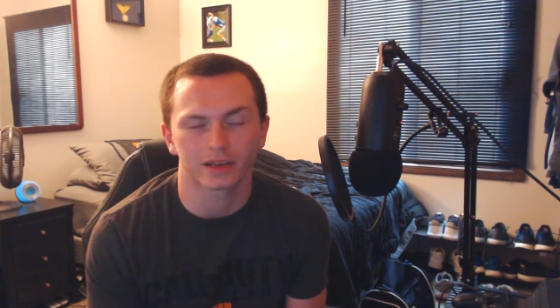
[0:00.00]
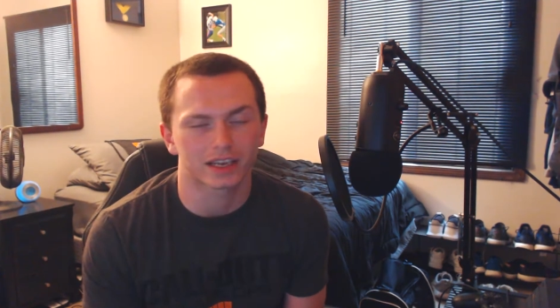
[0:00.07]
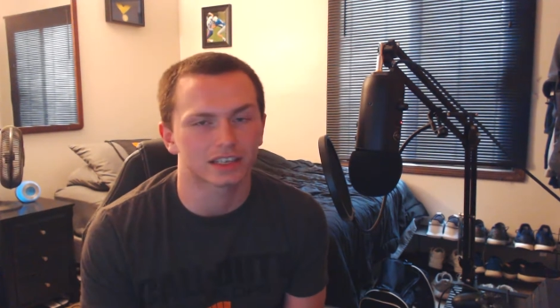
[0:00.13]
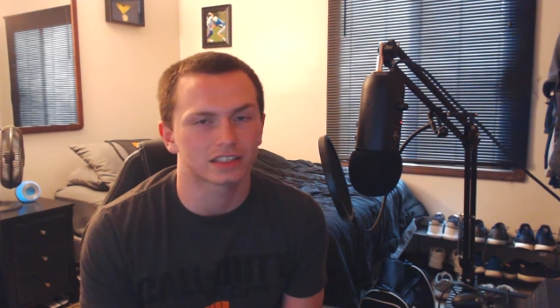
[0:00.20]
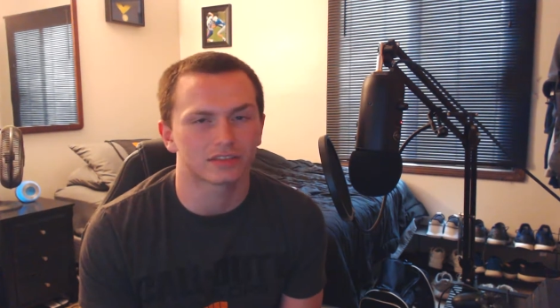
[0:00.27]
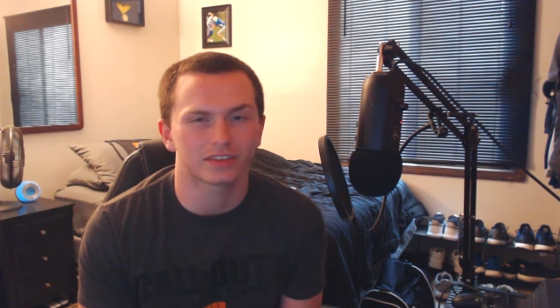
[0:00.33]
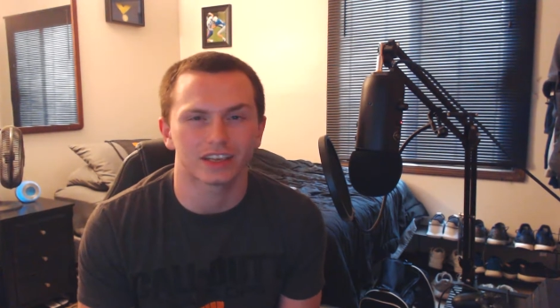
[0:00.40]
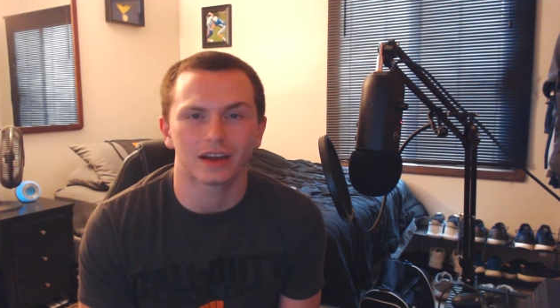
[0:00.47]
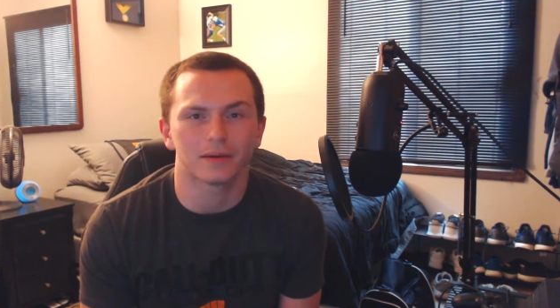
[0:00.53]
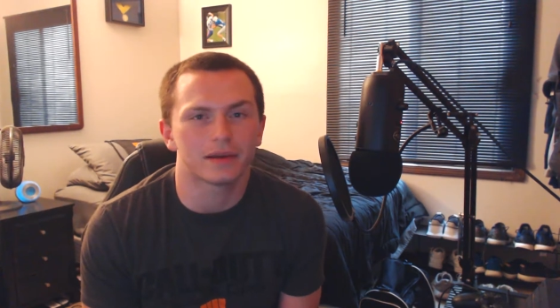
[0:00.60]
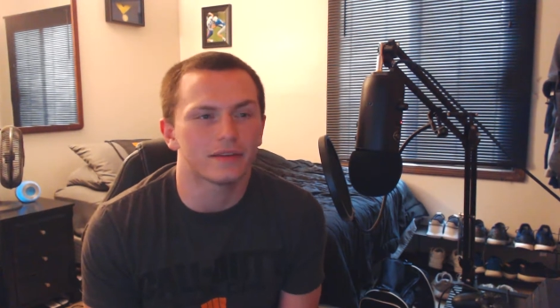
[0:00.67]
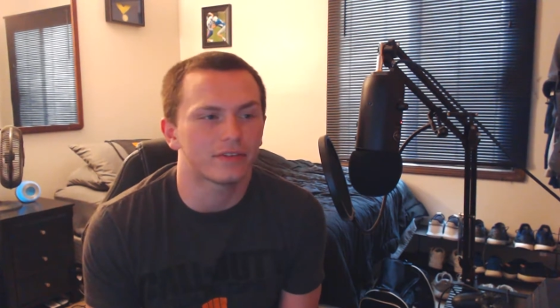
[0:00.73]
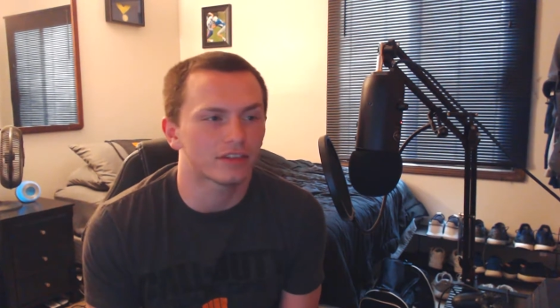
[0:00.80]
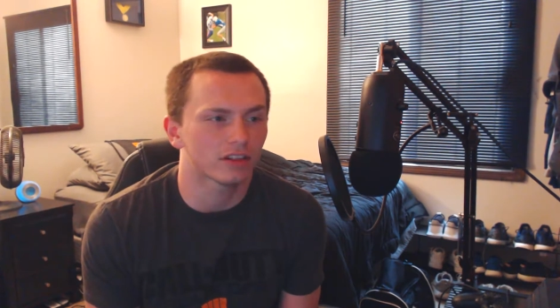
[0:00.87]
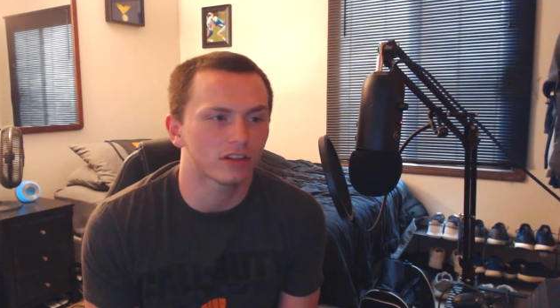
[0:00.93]
because
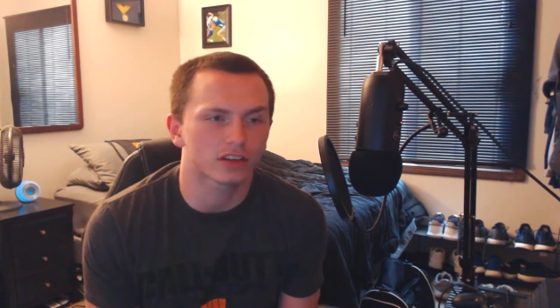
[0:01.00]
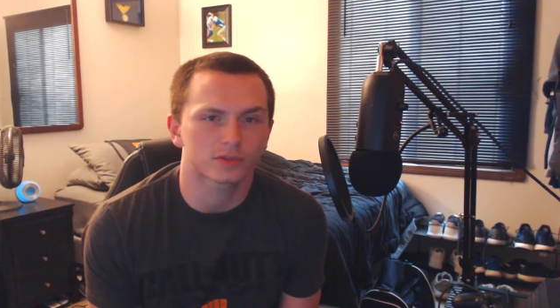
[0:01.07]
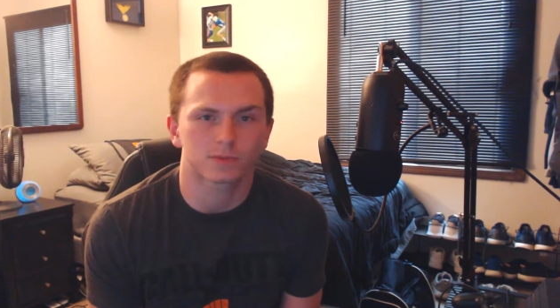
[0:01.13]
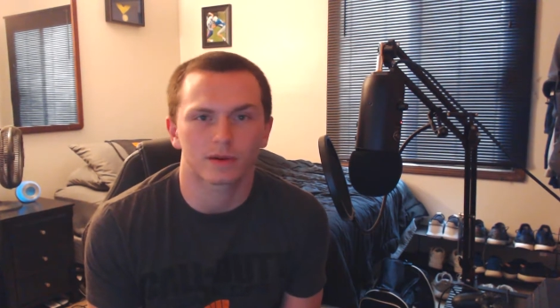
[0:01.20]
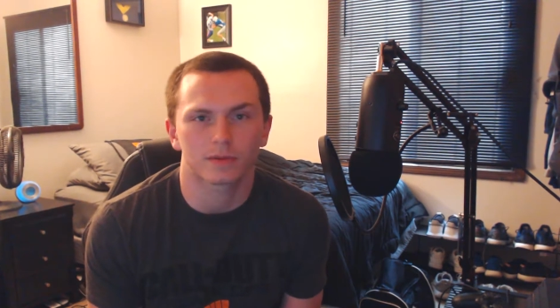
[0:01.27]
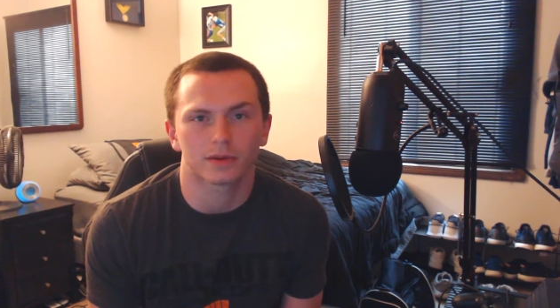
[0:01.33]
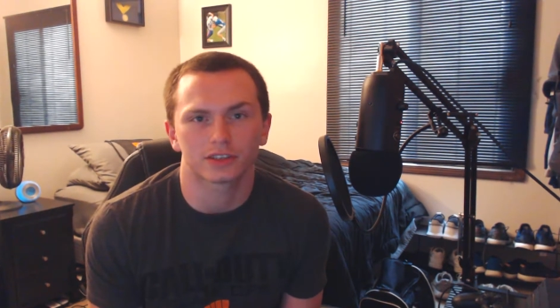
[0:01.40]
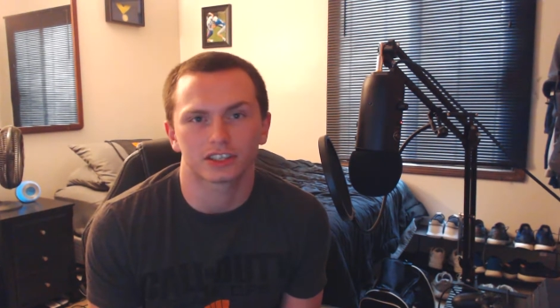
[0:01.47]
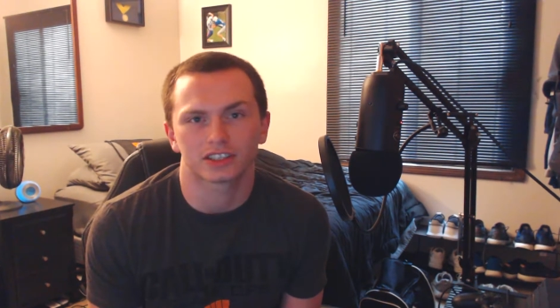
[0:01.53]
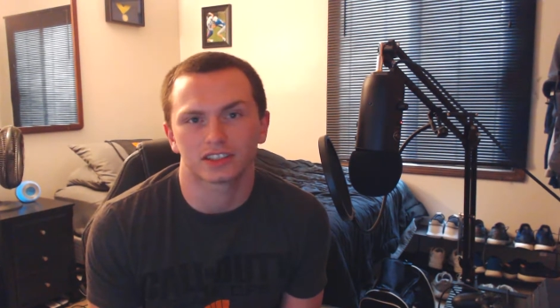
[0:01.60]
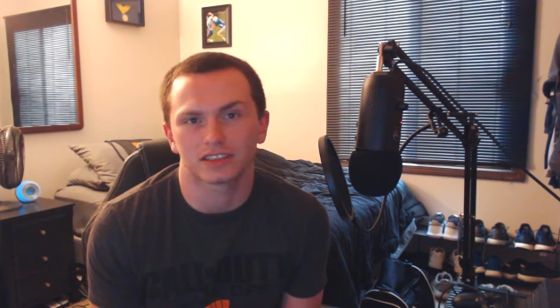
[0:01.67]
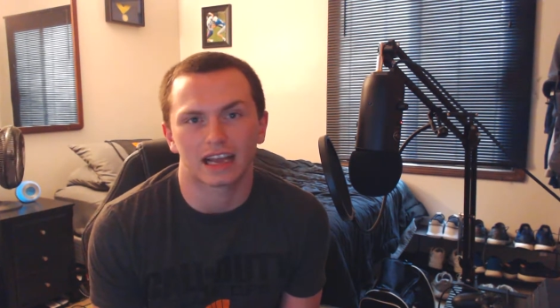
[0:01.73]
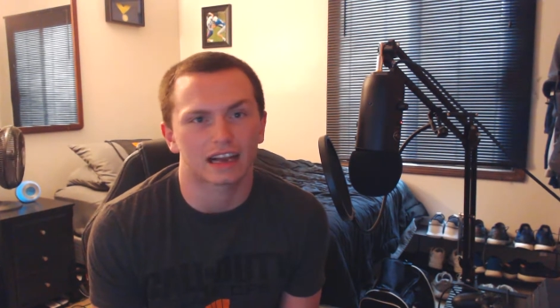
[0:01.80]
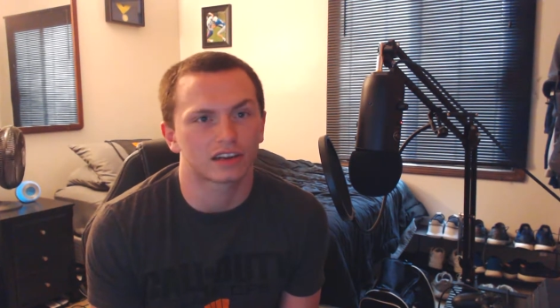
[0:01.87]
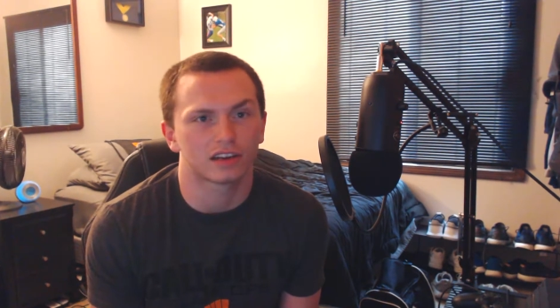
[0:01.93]
if it looks pretty much
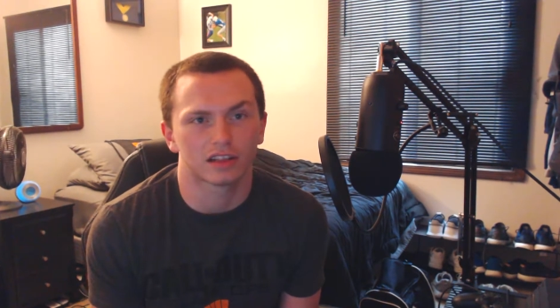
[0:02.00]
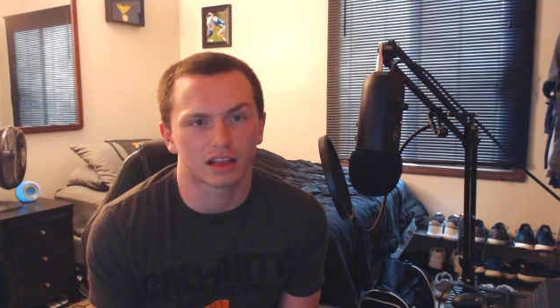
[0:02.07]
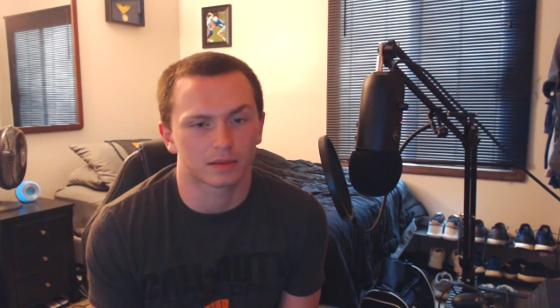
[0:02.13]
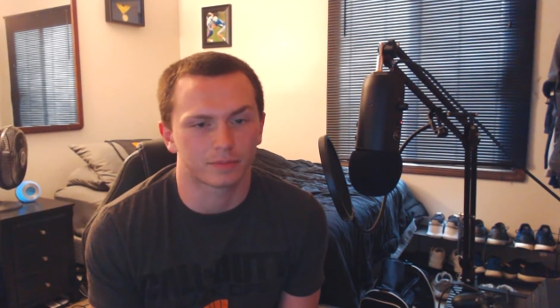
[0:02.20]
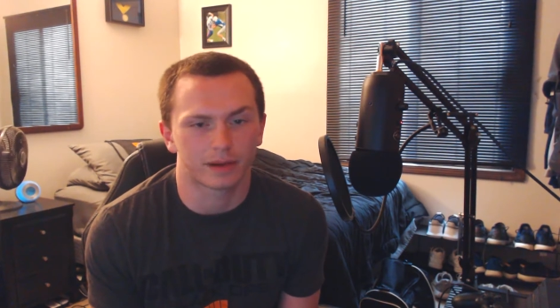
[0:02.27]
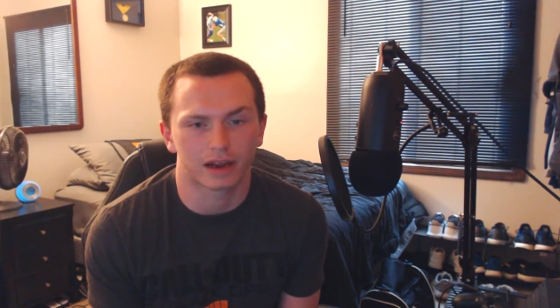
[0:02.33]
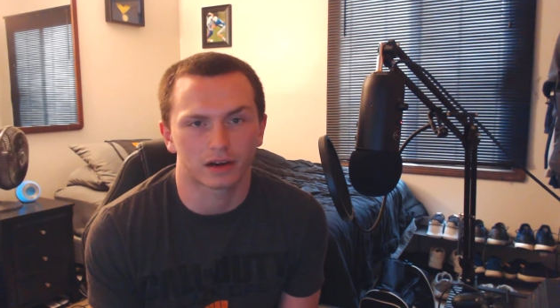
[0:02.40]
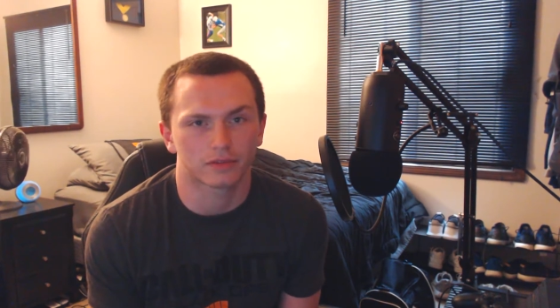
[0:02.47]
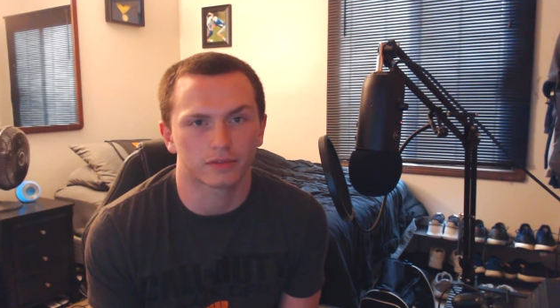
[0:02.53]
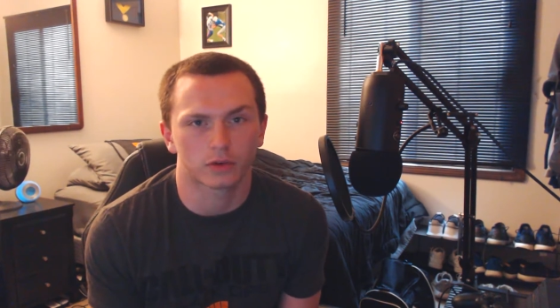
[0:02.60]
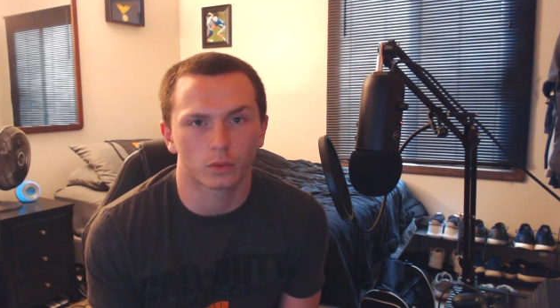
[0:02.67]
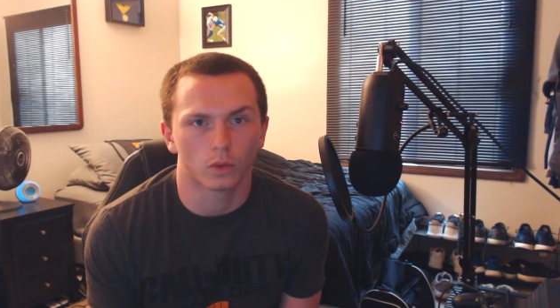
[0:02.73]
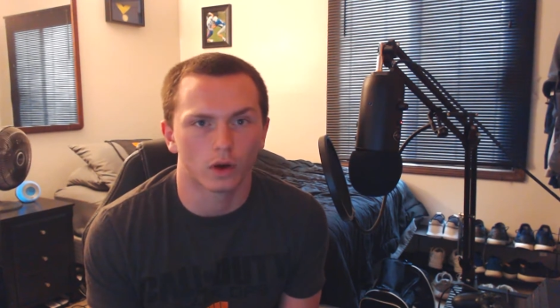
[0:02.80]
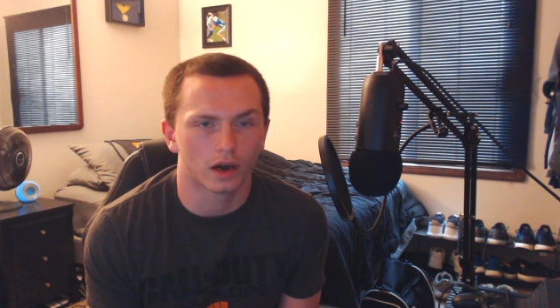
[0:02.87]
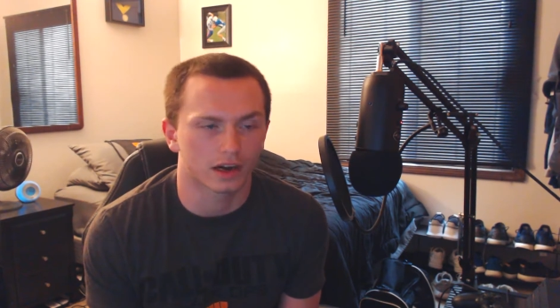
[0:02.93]
exactly like
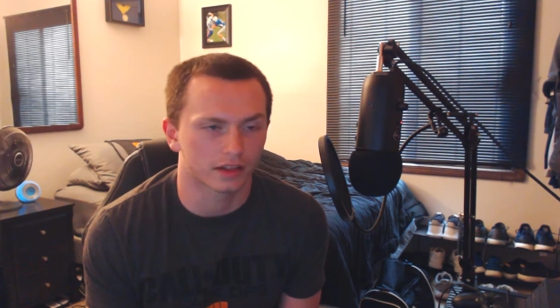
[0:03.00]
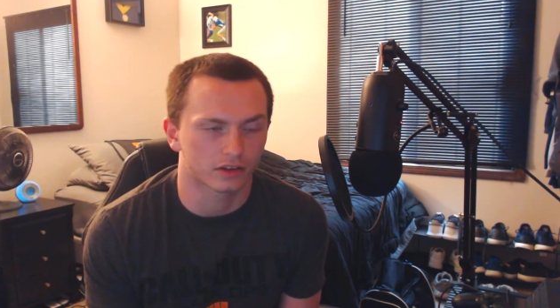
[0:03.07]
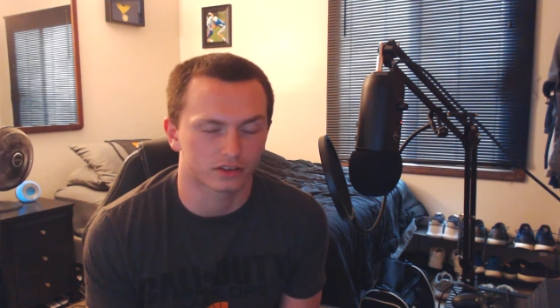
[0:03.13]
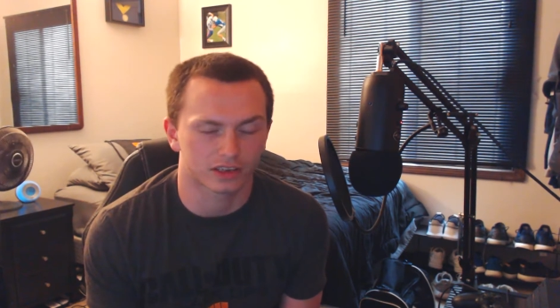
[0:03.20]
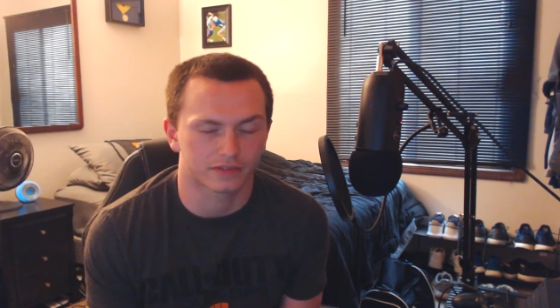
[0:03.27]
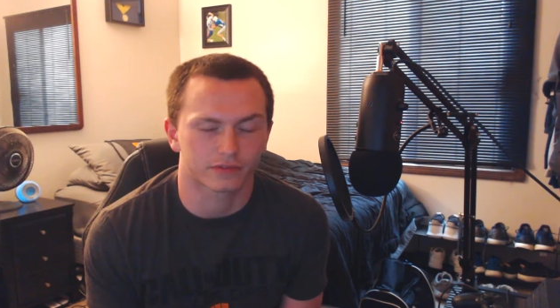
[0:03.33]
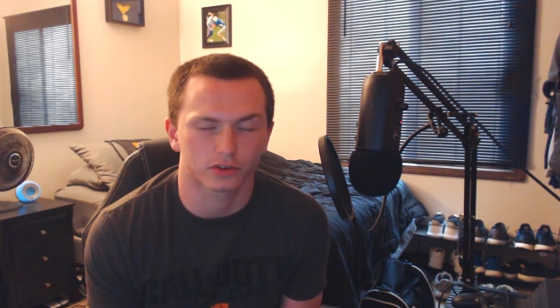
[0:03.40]
Battlefield 1 and there's like